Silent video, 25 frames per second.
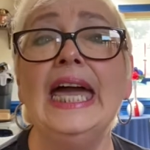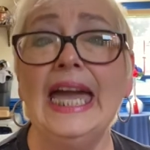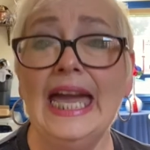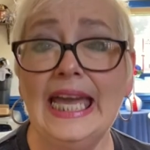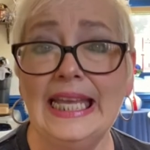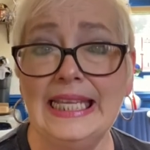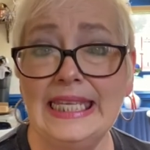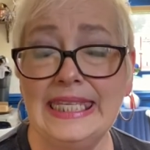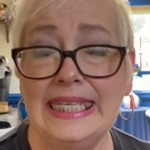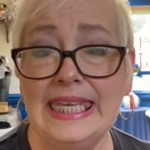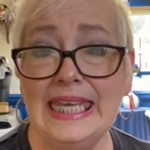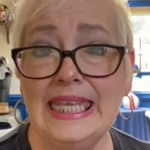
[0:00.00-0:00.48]

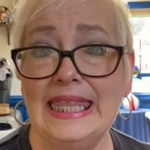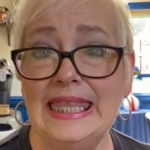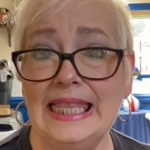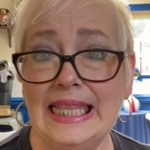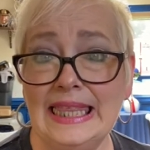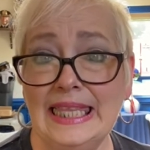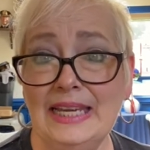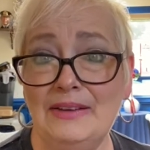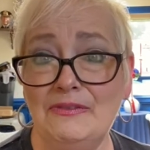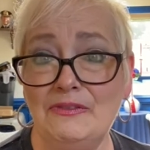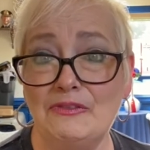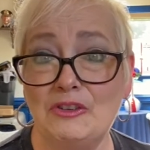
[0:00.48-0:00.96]
and sit in the
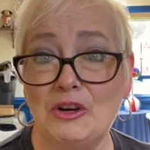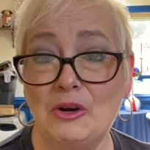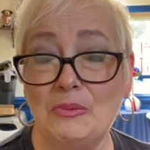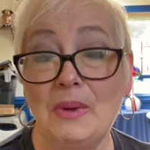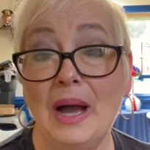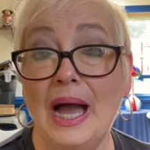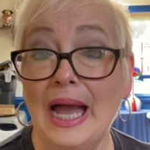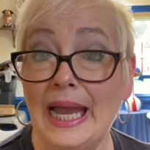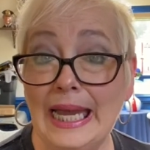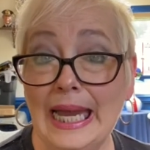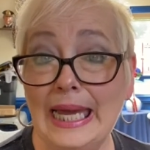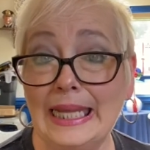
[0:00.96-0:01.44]
living
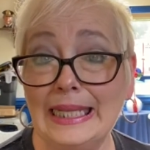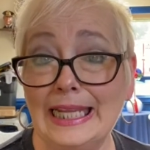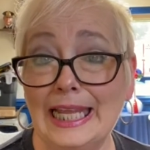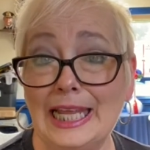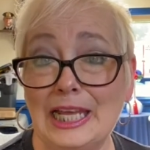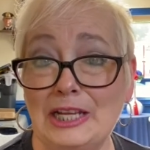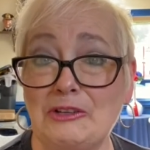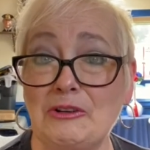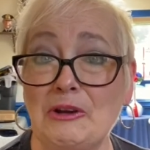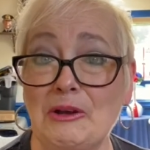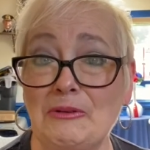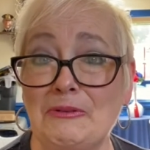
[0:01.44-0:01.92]
room. I got in a
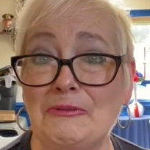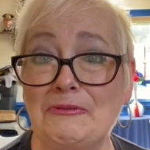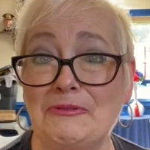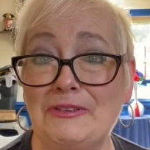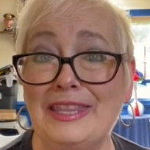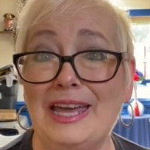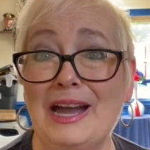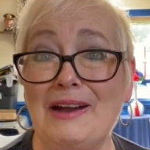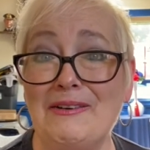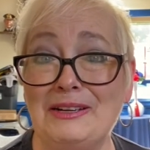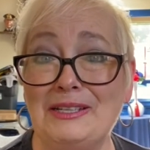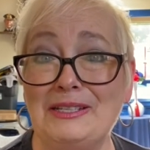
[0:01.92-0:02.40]
lot of trouble for
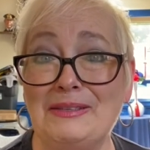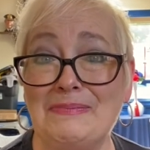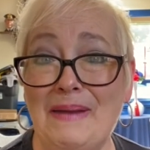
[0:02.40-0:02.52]
that when his